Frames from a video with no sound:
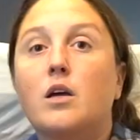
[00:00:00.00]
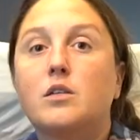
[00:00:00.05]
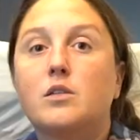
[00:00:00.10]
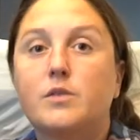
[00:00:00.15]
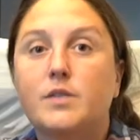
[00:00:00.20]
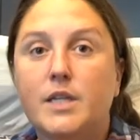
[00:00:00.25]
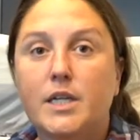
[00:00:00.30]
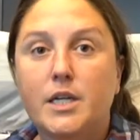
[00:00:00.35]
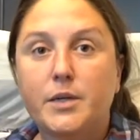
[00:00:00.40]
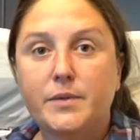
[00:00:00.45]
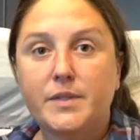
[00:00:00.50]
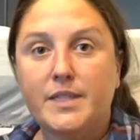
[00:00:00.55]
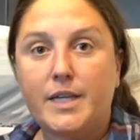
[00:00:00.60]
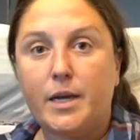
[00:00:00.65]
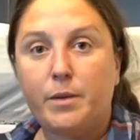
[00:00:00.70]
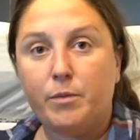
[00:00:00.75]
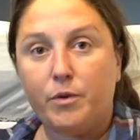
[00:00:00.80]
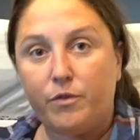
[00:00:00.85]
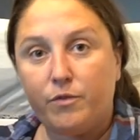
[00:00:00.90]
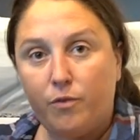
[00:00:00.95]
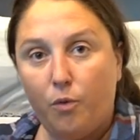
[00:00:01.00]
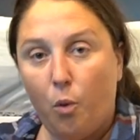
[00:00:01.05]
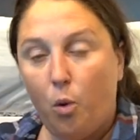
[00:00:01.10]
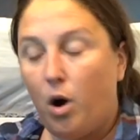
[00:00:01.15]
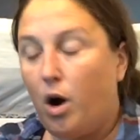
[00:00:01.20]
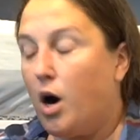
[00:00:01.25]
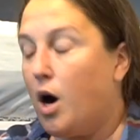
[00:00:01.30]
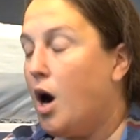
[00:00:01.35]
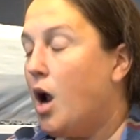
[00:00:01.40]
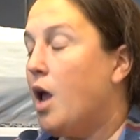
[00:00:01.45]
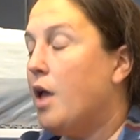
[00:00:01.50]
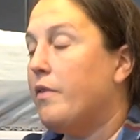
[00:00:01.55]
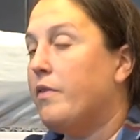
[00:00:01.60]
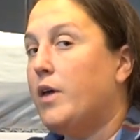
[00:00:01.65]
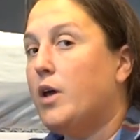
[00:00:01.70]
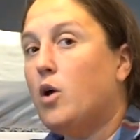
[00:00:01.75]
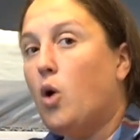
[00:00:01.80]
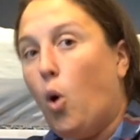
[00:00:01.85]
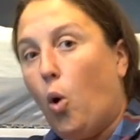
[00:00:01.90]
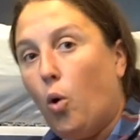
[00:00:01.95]
So as Andy was saying before,
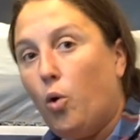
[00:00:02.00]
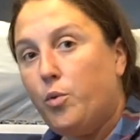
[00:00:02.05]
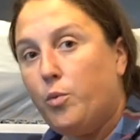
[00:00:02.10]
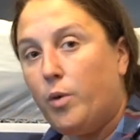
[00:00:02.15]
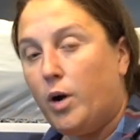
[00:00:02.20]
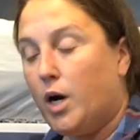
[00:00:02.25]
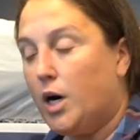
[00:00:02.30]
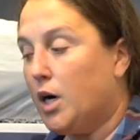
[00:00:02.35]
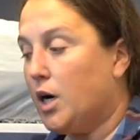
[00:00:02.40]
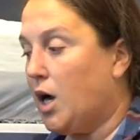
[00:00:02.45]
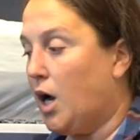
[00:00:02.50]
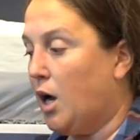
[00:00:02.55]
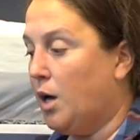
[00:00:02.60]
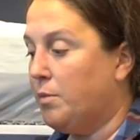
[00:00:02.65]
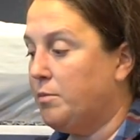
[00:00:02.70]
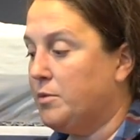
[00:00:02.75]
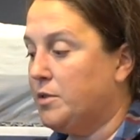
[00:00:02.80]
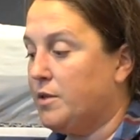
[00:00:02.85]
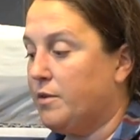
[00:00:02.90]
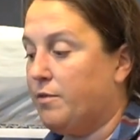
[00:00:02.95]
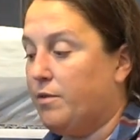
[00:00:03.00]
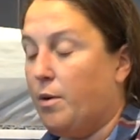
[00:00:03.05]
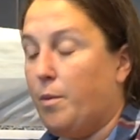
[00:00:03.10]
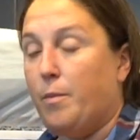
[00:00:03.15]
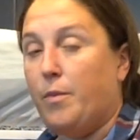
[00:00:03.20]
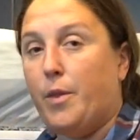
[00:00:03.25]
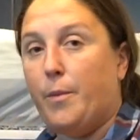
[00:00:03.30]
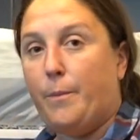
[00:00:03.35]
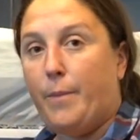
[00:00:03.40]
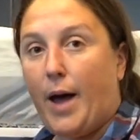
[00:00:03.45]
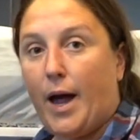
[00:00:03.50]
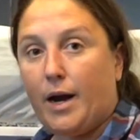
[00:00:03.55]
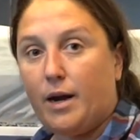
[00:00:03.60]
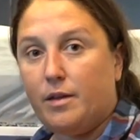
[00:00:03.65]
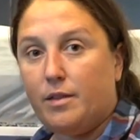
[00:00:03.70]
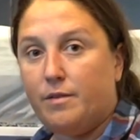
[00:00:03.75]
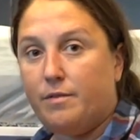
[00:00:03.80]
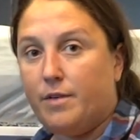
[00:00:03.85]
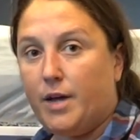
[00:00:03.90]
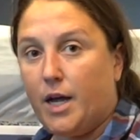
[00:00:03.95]
the cold water comes from the back
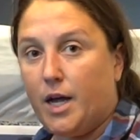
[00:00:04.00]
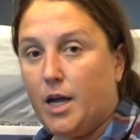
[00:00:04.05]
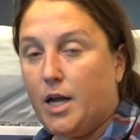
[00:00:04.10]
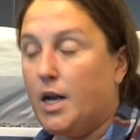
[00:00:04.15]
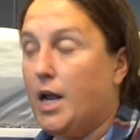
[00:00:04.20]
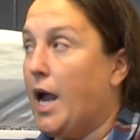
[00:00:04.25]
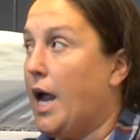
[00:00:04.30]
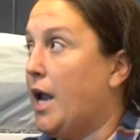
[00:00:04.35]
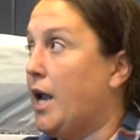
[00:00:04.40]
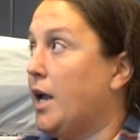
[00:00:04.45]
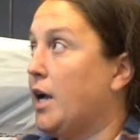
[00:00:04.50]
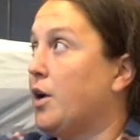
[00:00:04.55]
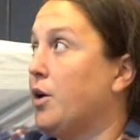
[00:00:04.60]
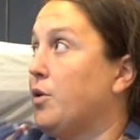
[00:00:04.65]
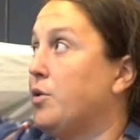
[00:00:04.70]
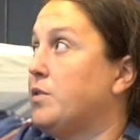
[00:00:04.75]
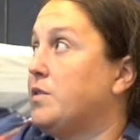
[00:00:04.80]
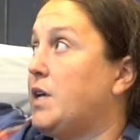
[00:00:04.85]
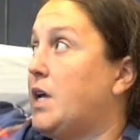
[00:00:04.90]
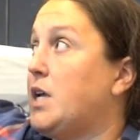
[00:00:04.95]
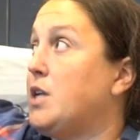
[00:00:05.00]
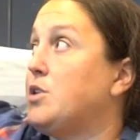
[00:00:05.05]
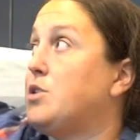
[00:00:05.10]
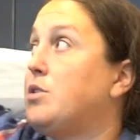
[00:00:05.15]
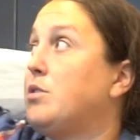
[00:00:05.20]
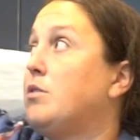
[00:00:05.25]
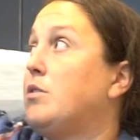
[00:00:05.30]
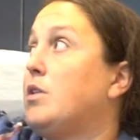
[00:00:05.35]
of the van and it goes into